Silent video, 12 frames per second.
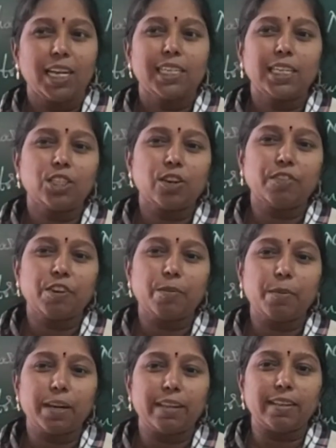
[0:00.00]
Sense of
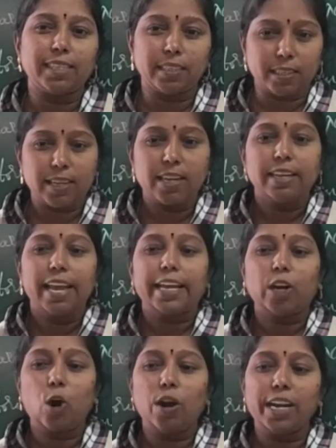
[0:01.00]
humor in the sense,
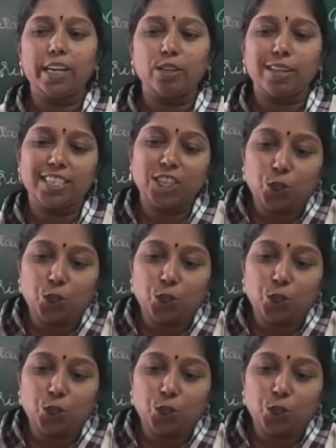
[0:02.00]
according to the